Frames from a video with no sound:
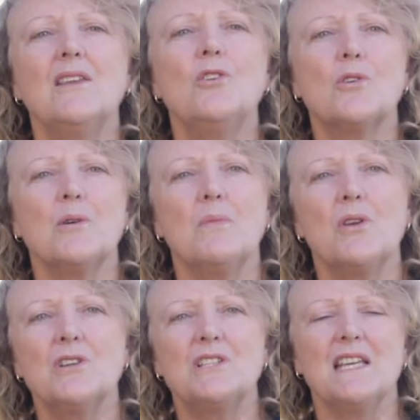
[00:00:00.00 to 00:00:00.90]
In your
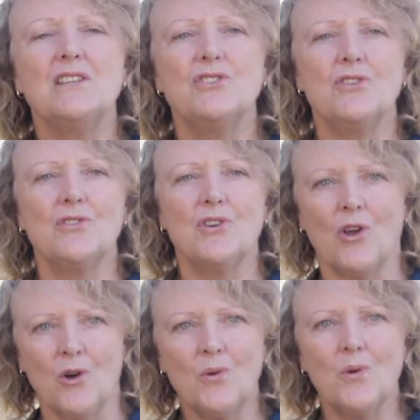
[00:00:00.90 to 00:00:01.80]
community, do you
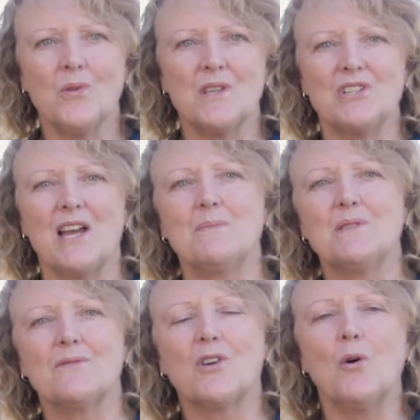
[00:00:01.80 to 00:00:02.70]
know who the
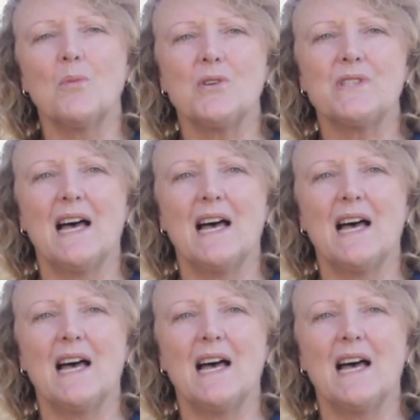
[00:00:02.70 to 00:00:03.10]
chambers of commerce